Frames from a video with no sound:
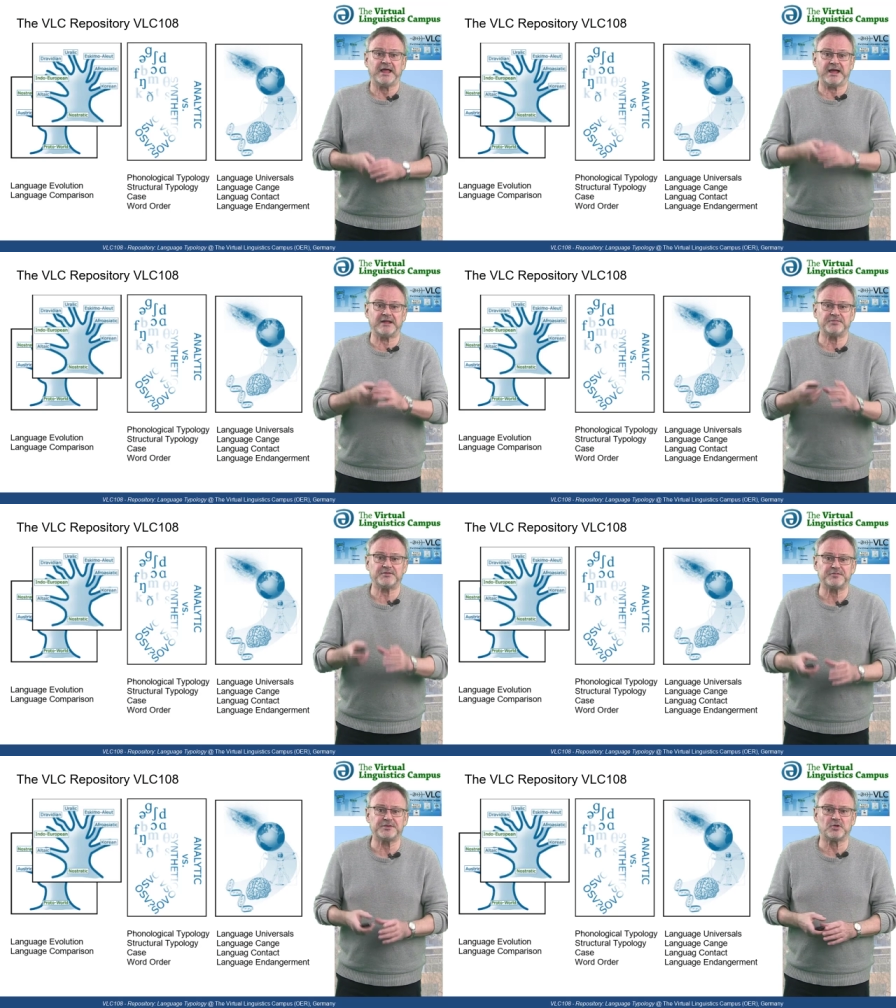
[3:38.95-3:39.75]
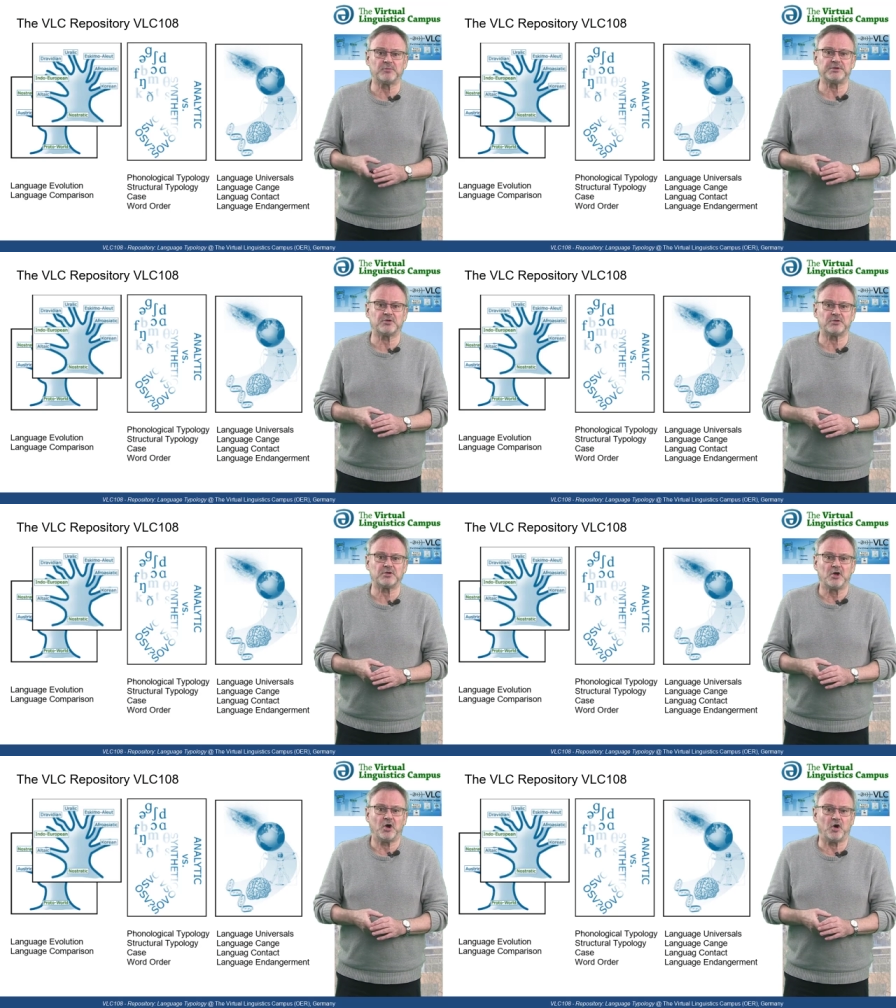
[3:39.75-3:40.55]
and the phenomenon
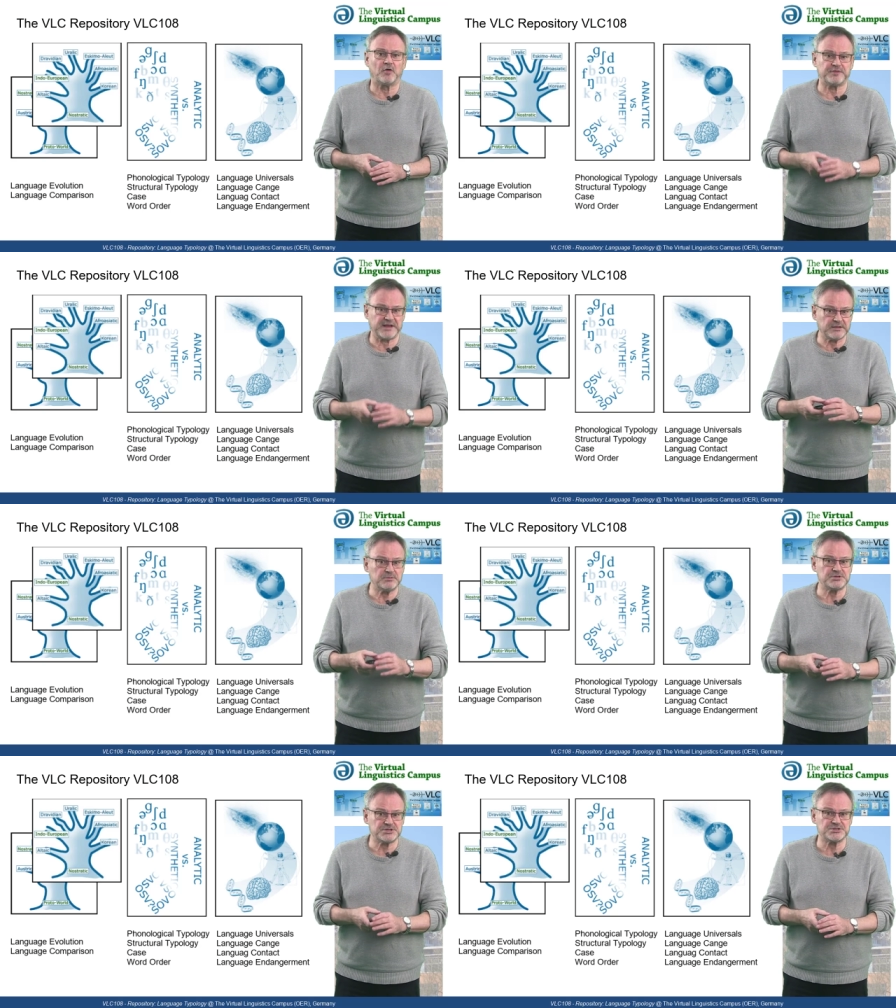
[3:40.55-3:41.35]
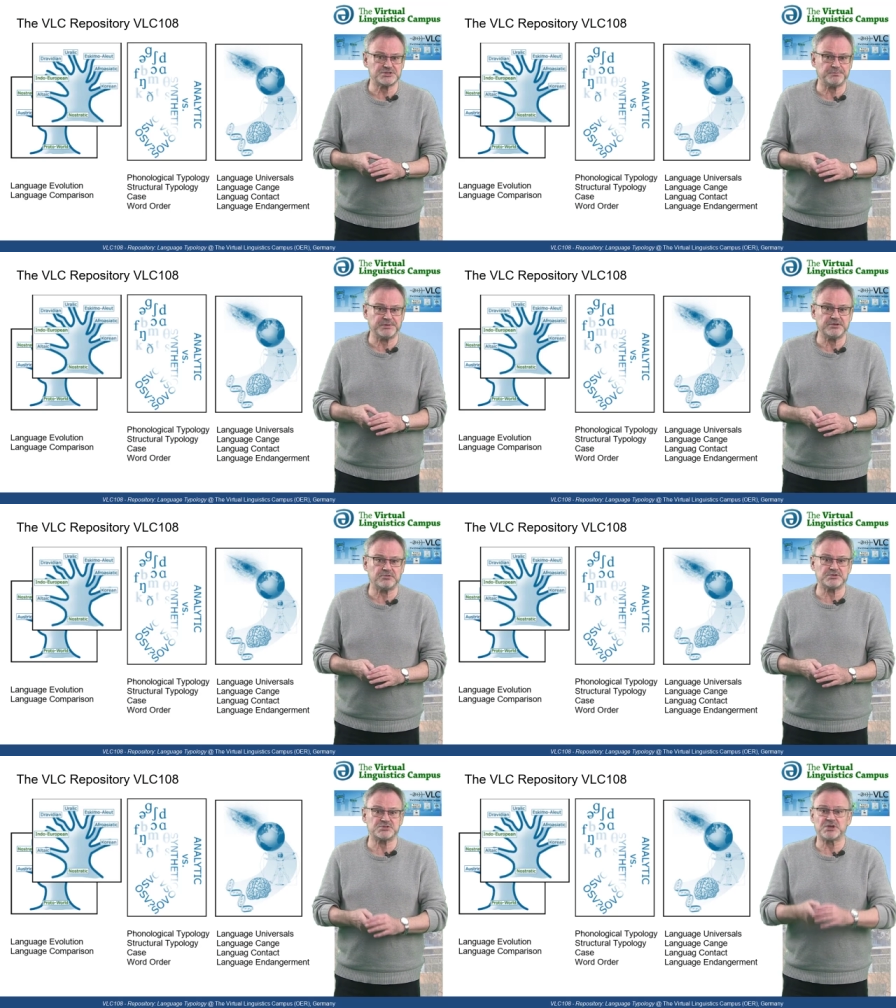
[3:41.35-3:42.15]
of language
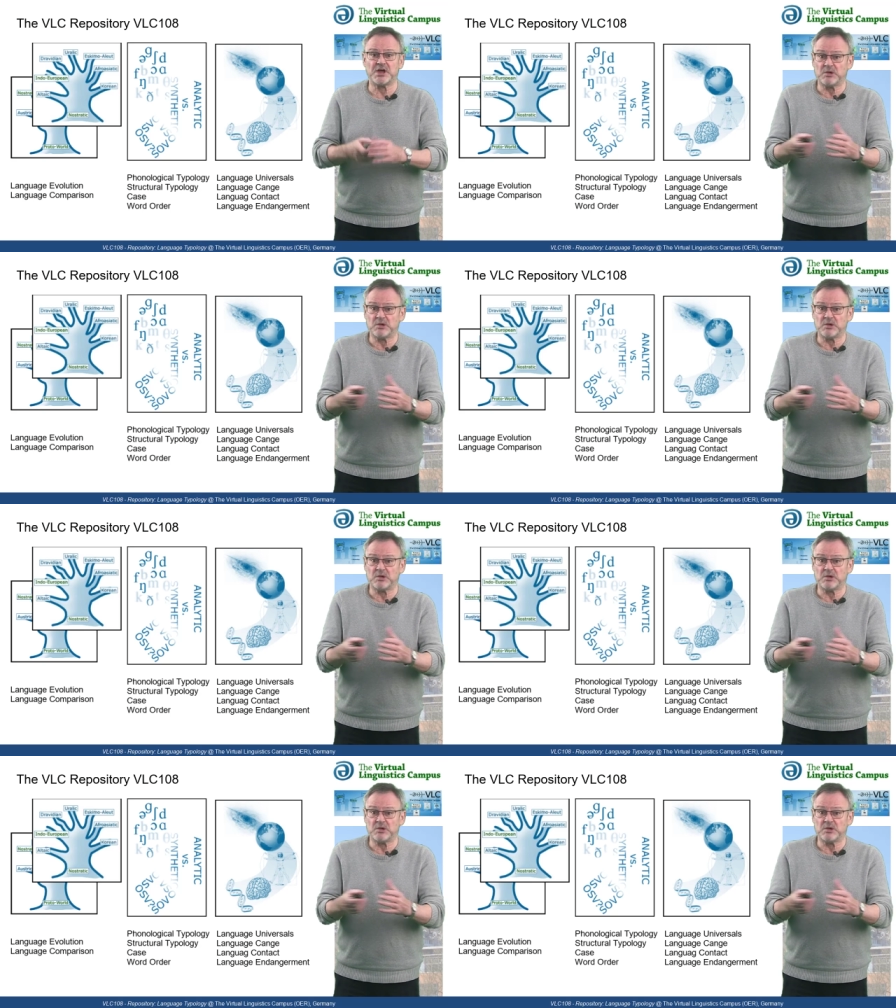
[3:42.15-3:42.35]
disappearance,